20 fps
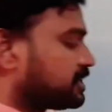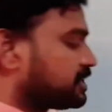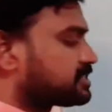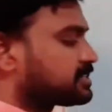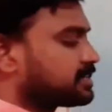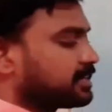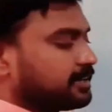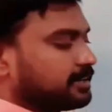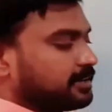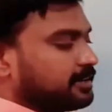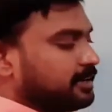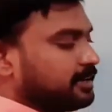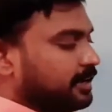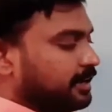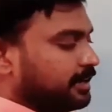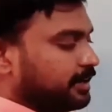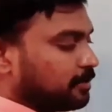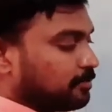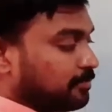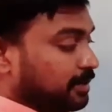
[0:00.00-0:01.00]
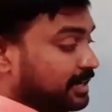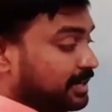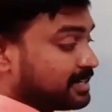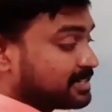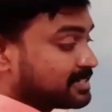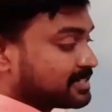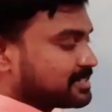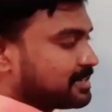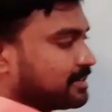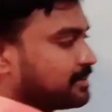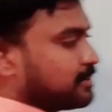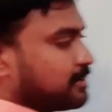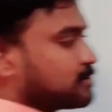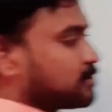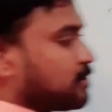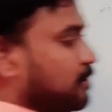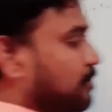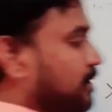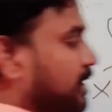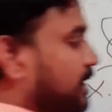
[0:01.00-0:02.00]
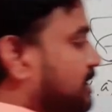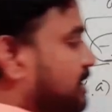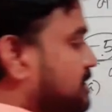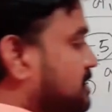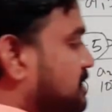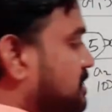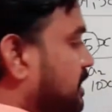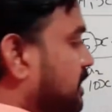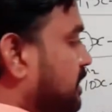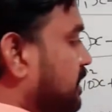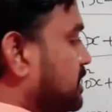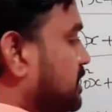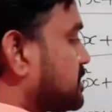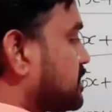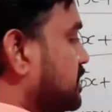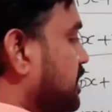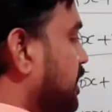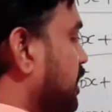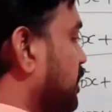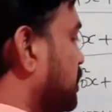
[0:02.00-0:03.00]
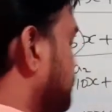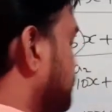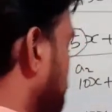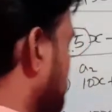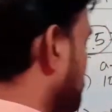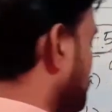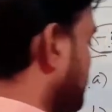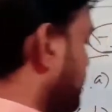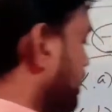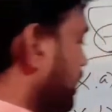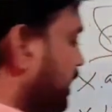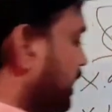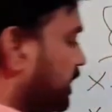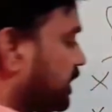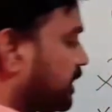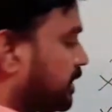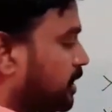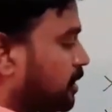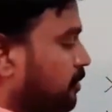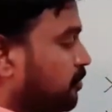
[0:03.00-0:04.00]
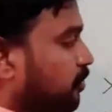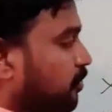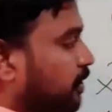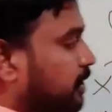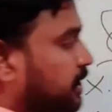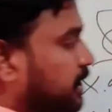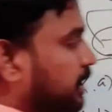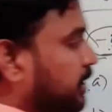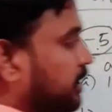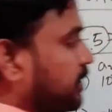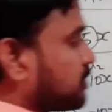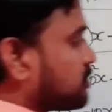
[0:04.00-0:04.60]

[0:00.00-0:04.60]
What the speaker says: C. Here minus 10. So minus 10 is A2 and here 14.